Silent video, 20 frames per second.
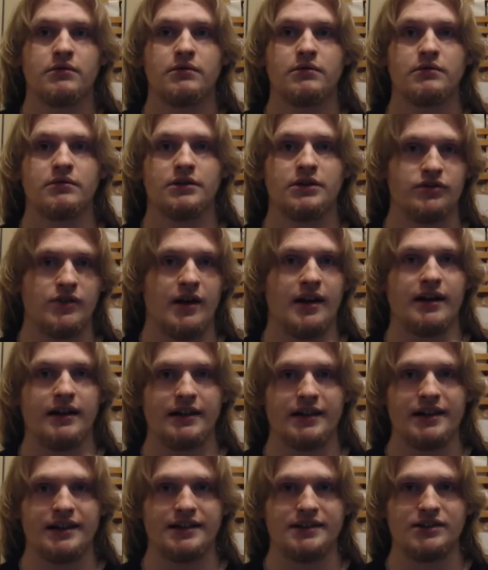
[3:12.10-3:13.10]
adrenaline
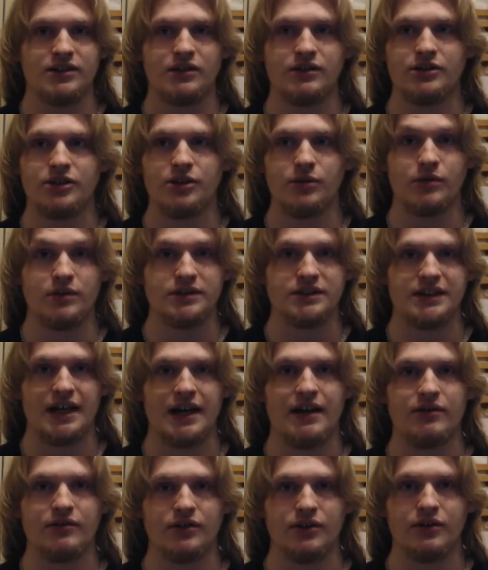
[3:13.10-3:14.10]
kicks on, you want to
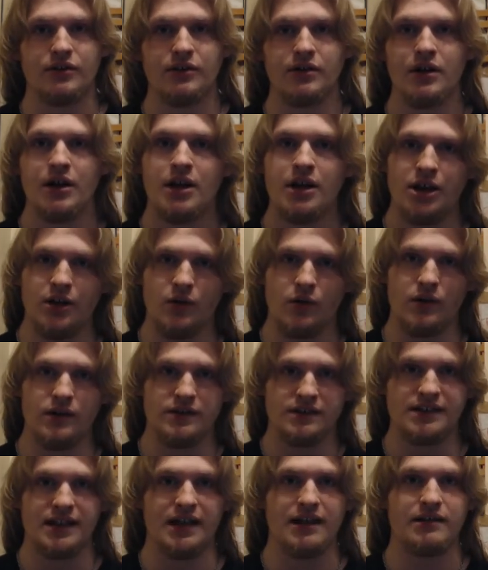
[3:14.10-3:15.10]
sound good, you want it
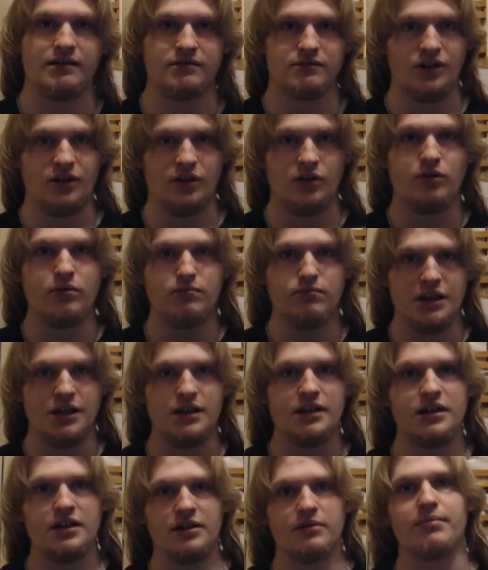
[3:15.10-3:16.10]
to sound,
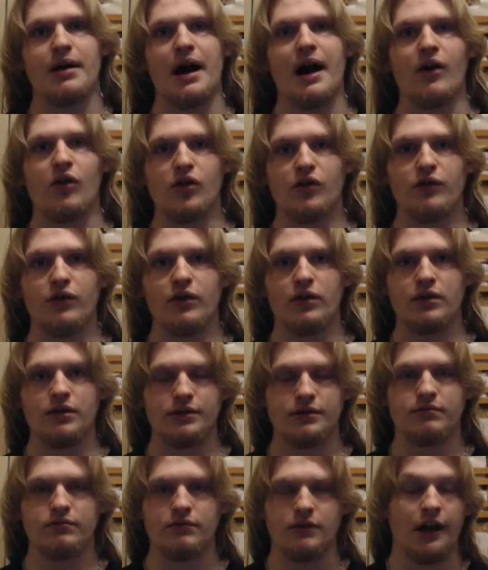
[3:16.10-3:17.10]
meaty and powerful
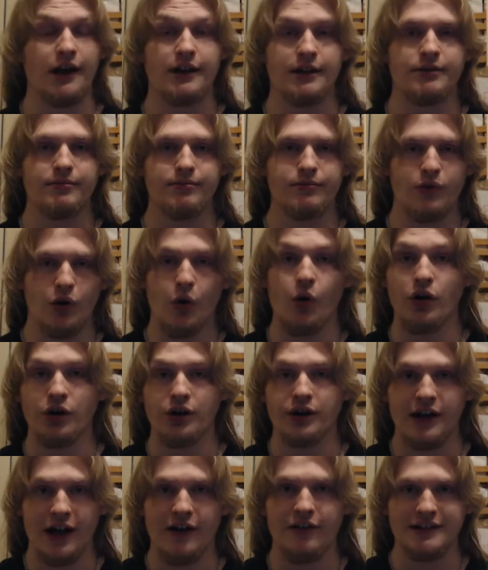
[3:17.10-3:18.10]
and like
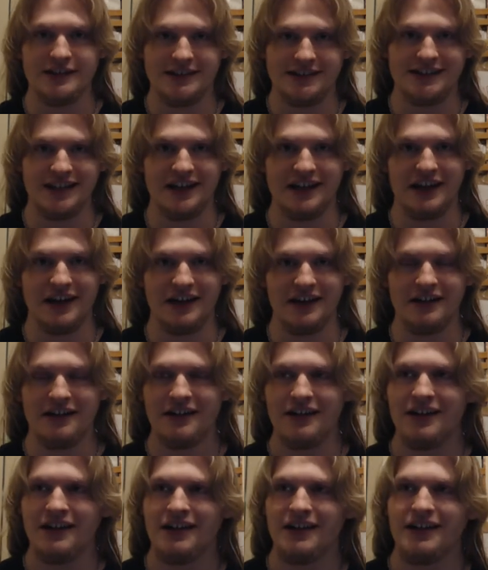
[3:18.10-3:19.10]
ordinary singing,
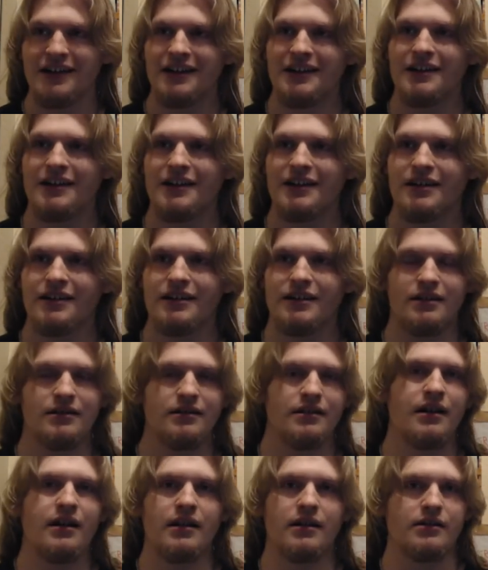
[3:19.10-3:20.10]
and
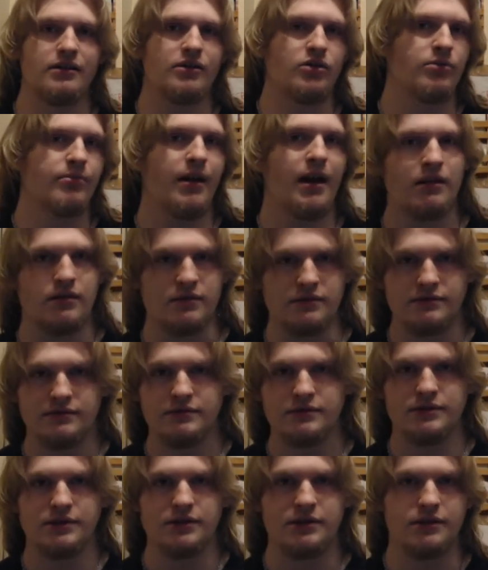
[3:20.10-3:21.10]
yeah, you'll belt.
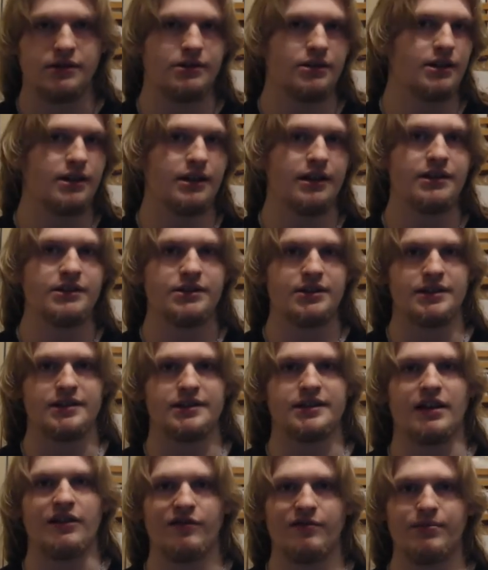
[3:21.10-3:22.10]
And you can injure
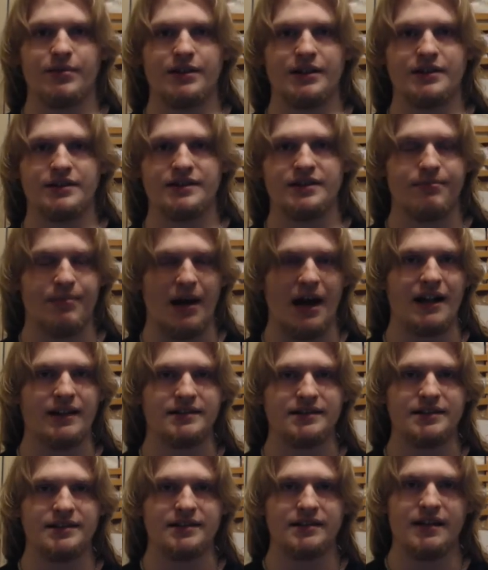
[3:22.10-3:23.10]
yourself because the
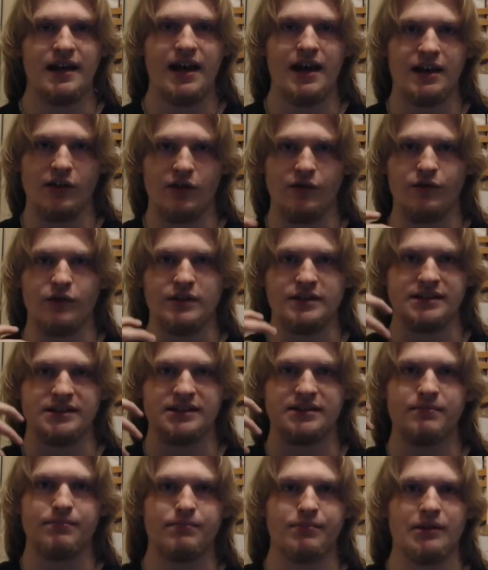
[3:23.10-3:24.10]
balance isn't there, your voice
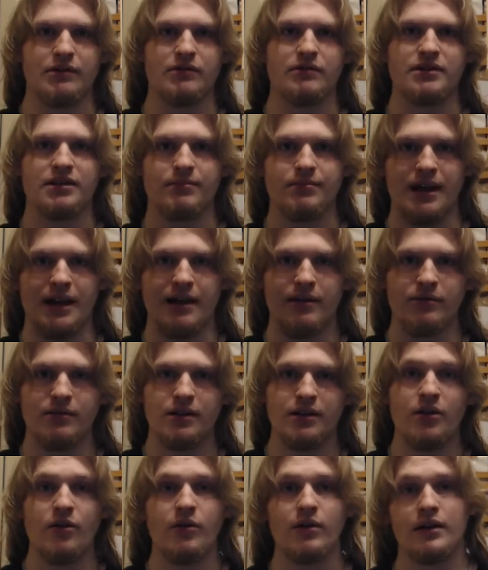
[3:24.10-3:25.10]
isn't built to be able to
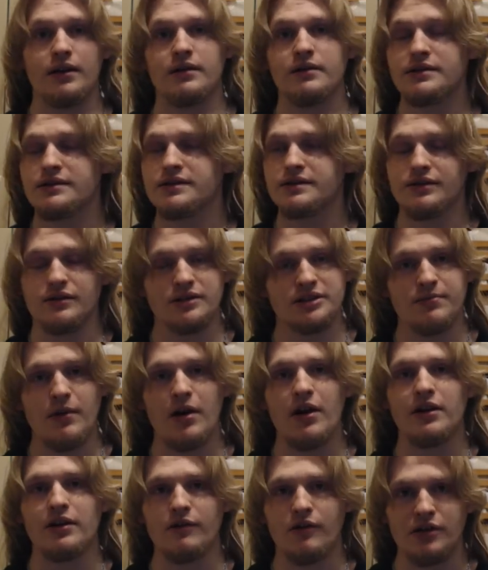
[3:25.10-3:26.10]
do it. It's not
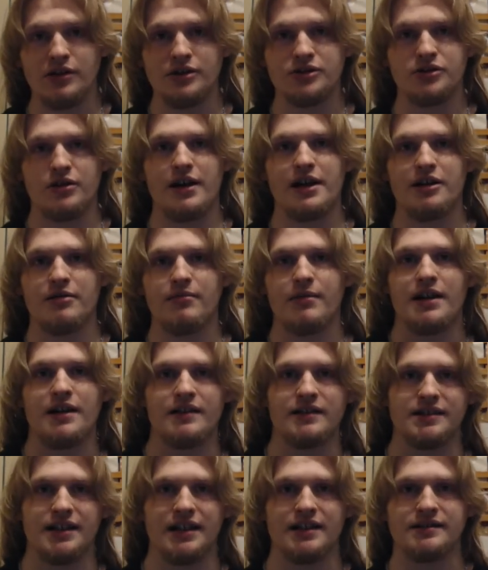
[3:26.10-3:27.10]
smart, you've got to train to make the
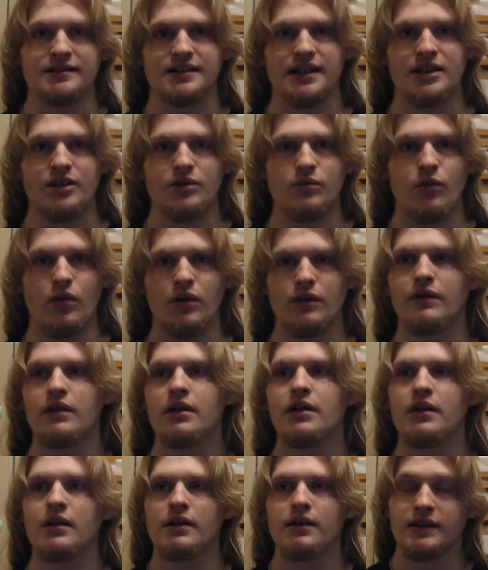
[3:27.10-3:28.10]
sounds like you want.
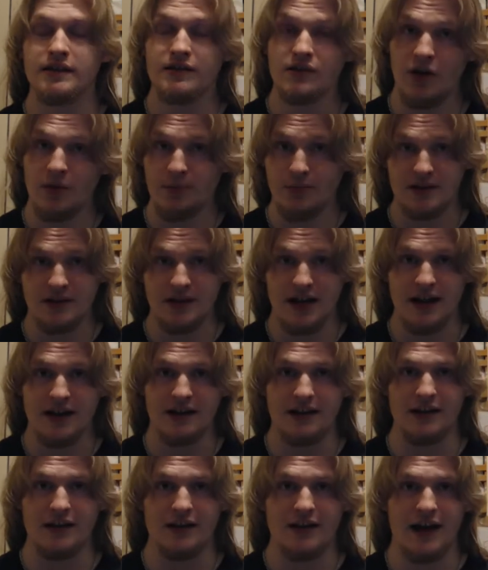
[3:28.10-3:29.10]
Let's not
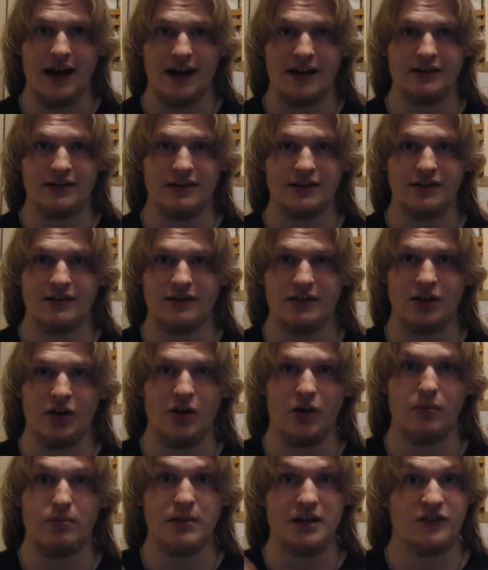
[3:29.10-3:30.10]
pretend that
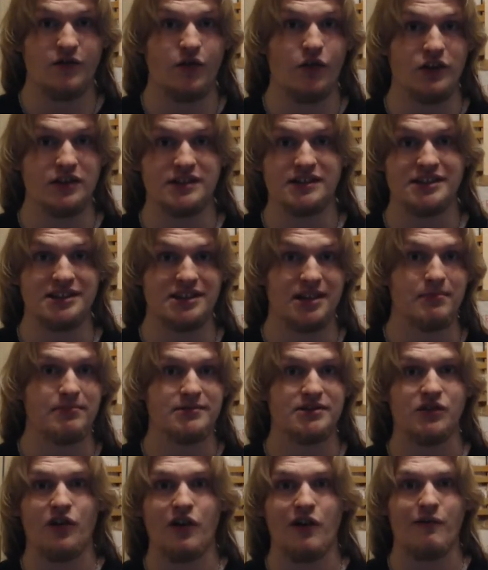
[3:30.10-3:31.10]
mixed voice is some
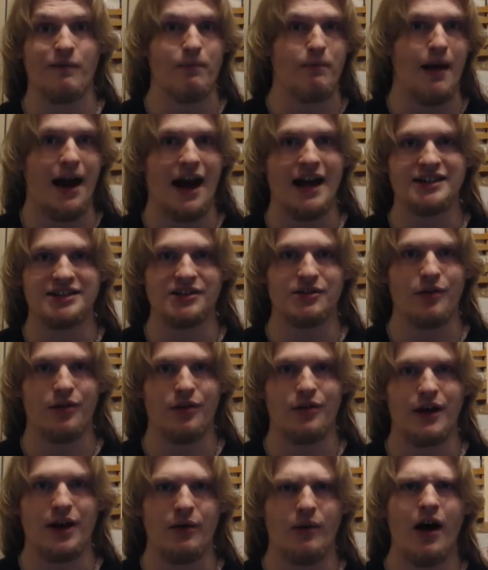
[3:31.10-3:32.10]
sort of magical
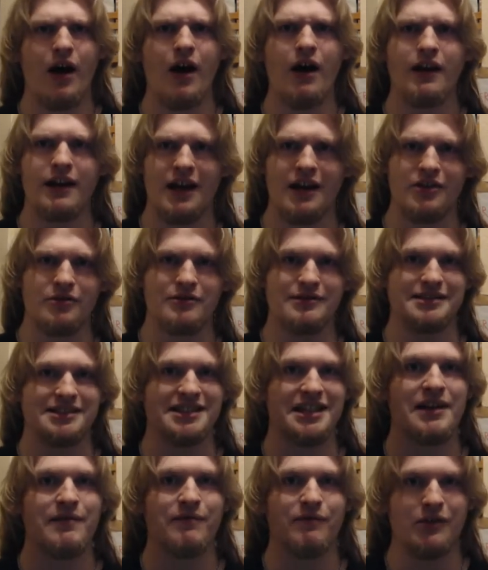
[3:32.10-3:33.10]
thing where, you can
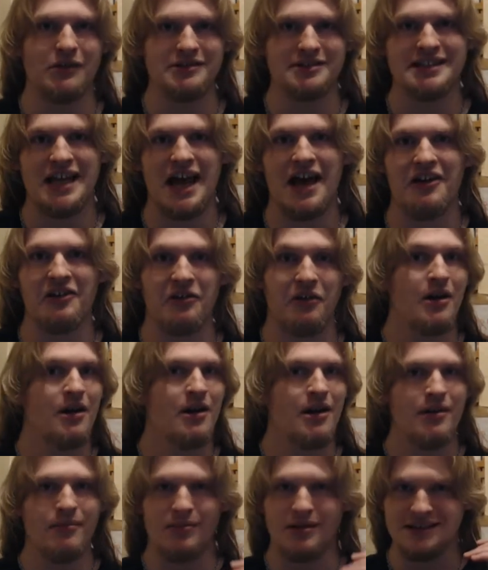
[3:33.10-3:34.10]
sing in falsetto,
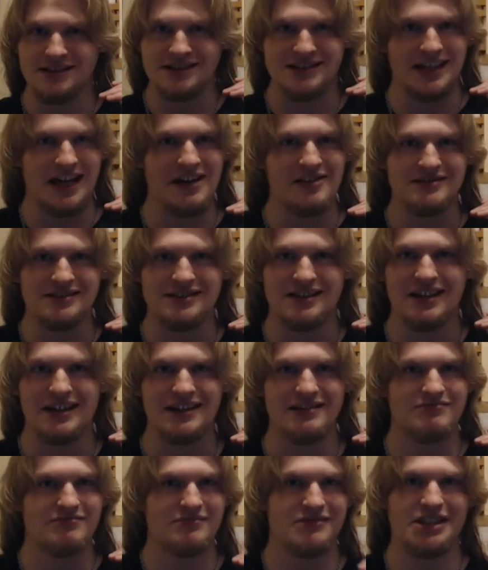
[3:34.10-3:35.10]
but it sounds
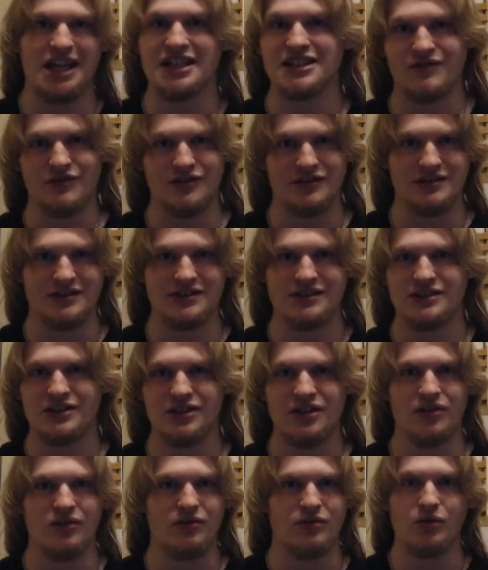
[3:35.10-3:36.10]
like chest voice,
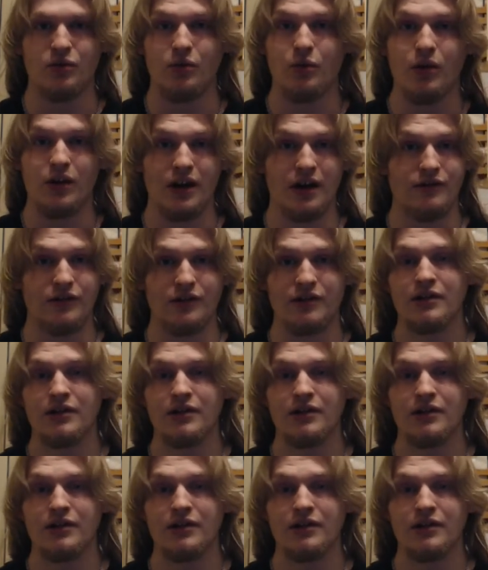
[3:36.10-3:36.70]
or whatever.